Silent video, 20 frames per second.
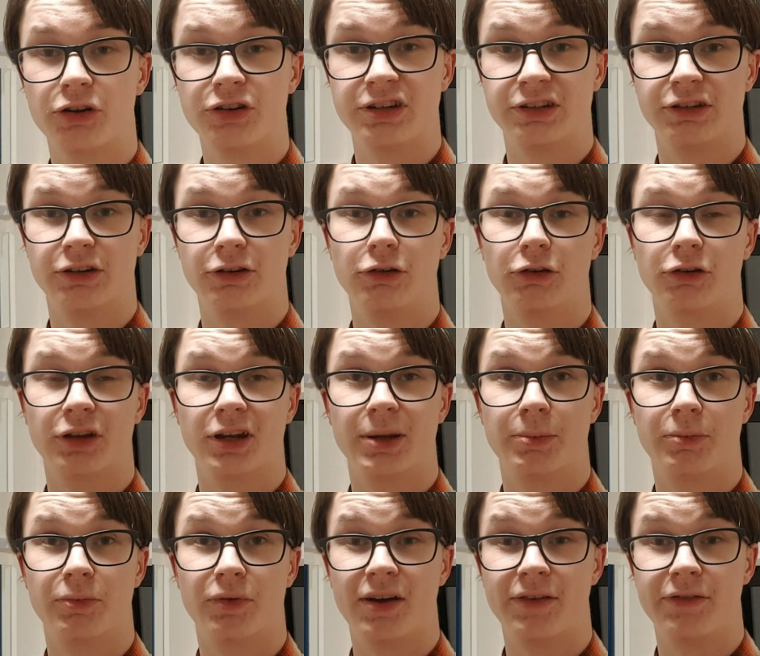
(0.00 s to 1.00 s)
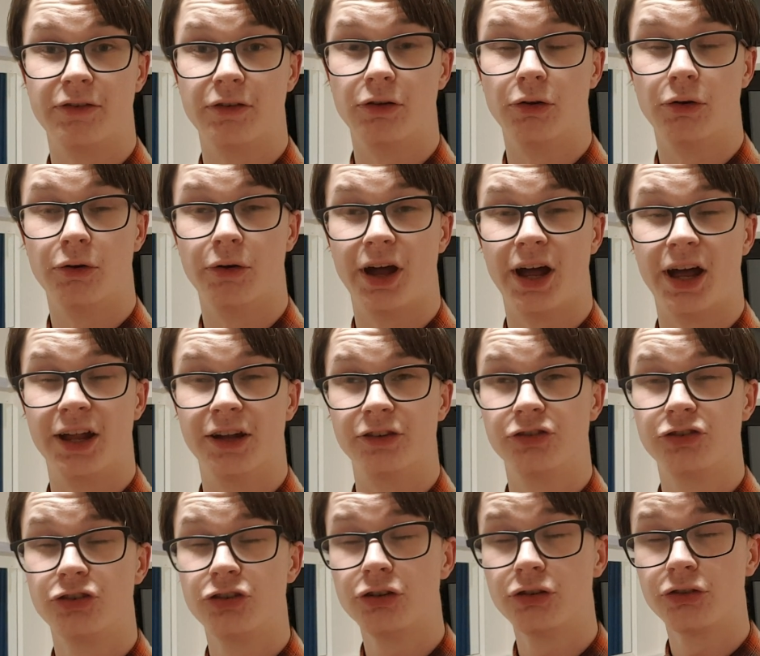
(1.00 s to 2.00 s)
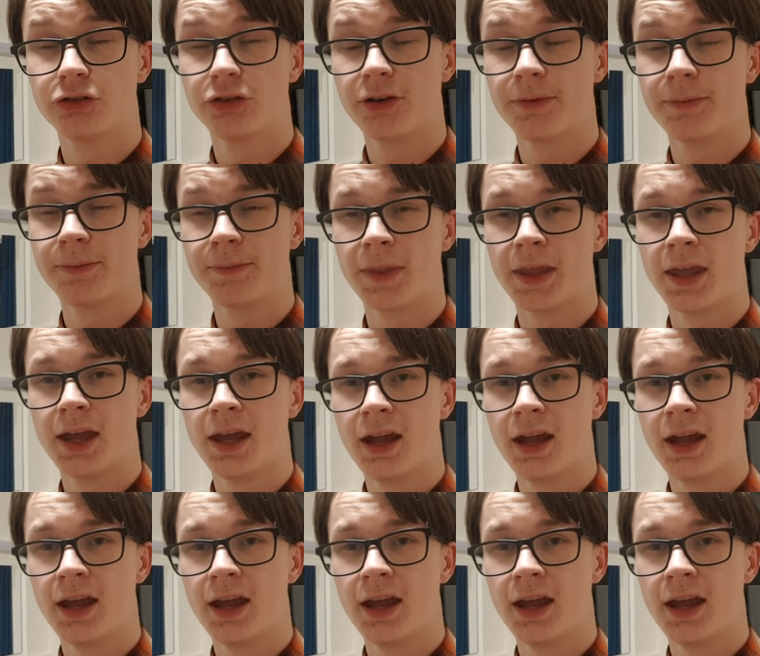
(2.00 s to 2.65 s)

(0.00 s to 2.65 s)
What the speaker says: continued on looking at private law and children.